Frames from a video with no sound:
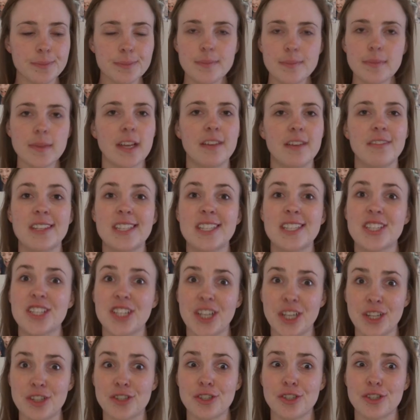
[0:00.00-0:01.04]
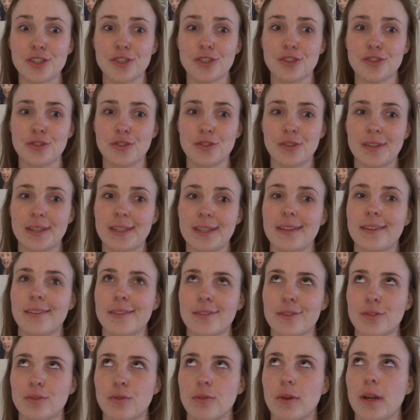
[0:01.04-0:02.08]
I have an addiction to juice, like a
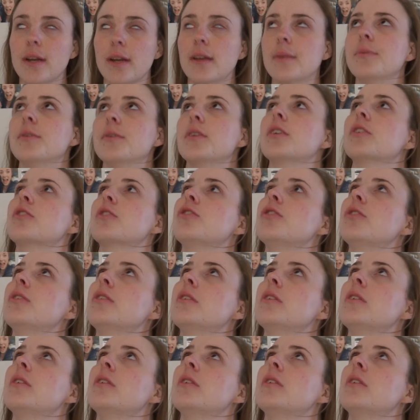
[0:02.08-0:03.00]
straight up addiction.